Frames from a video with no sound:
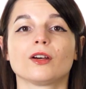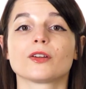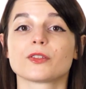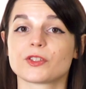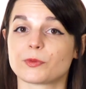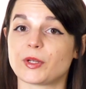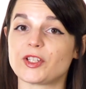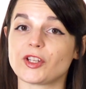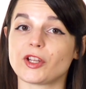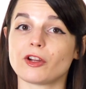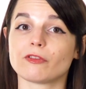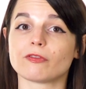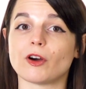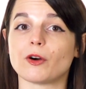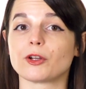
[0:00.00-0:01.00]
Switching your
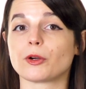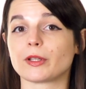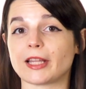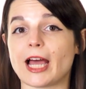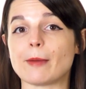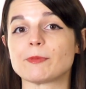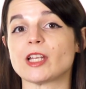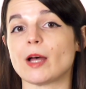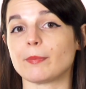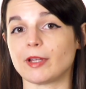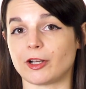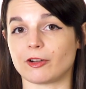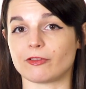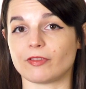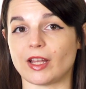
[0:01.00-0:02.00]
phone or laptop
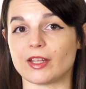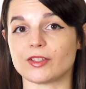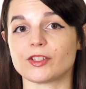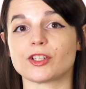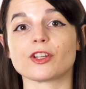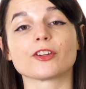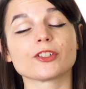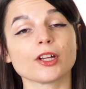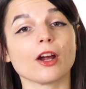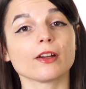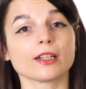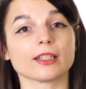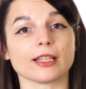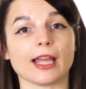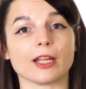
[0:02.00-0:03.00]
interface to your
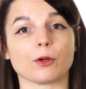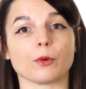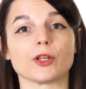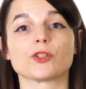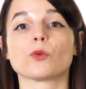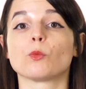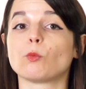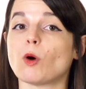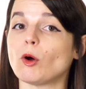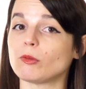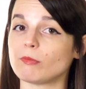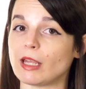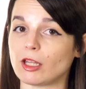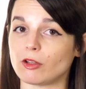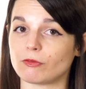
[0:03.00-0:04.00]
target language won't
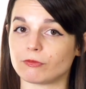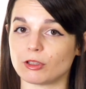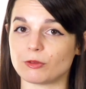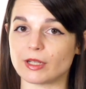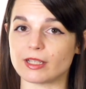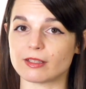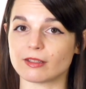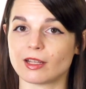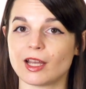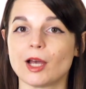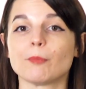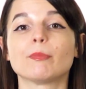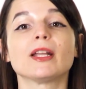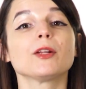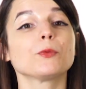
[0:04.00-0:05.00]
make you fluent,
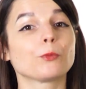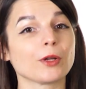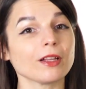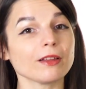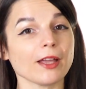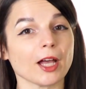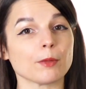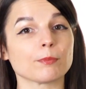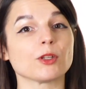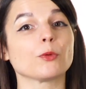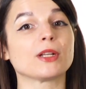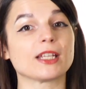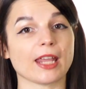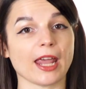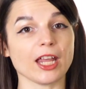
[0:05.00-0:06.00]
but it will help you
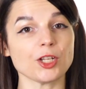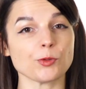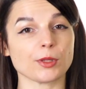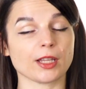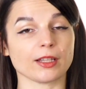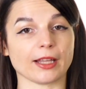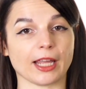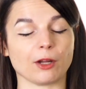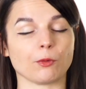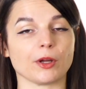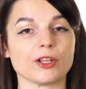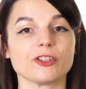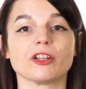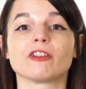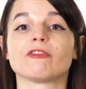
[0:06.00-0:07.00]
engage with the
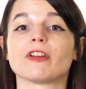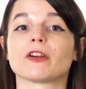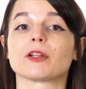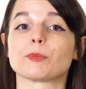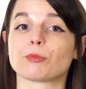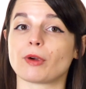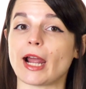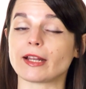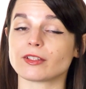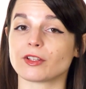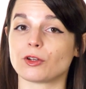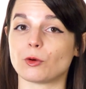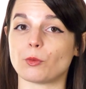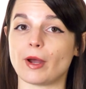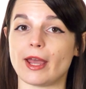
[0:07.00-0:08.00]
language in a very
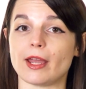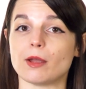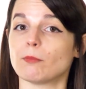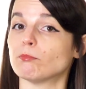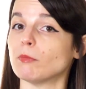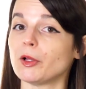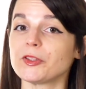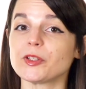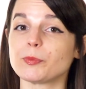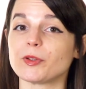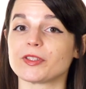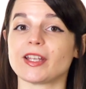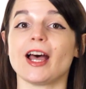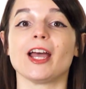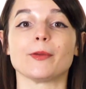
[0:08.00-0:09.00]
practical way multiple
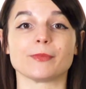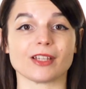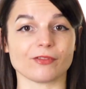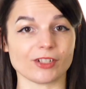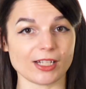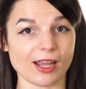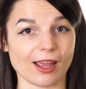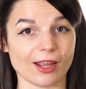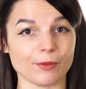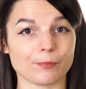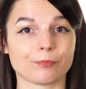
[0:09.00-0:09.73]
times every day.